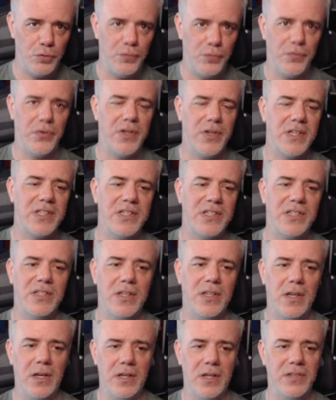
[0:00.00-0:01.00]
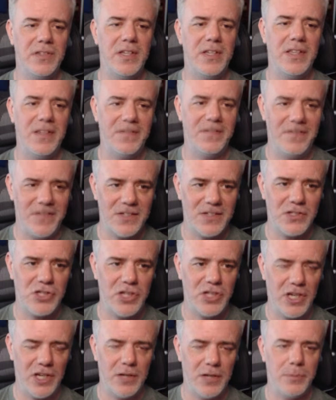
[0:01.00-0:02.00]
set the fixed
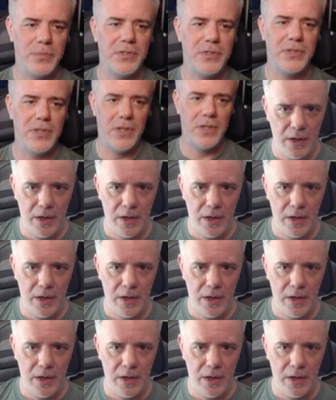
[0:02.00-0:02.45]
champs,